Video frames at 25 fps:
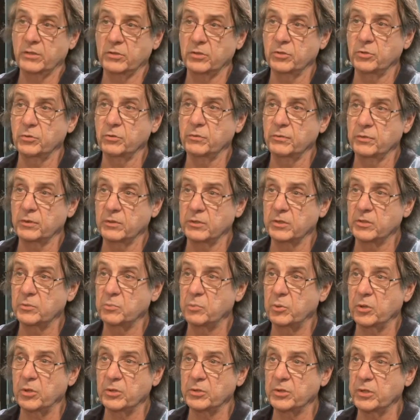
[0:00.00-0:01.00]
to do for this
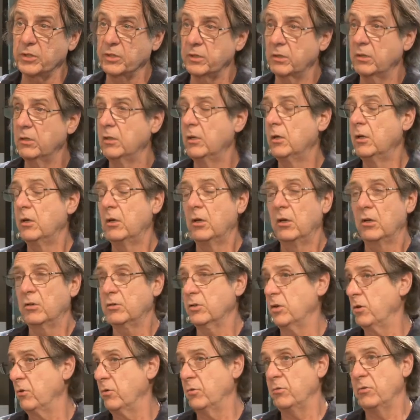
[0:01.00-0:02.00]
project.
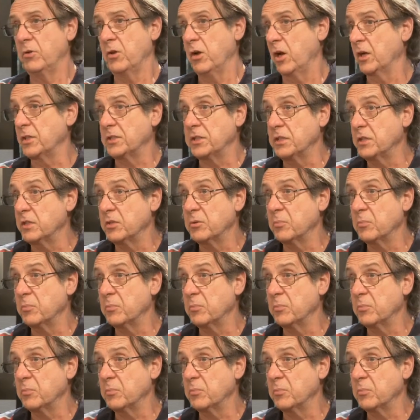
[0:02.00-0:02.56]
So the IT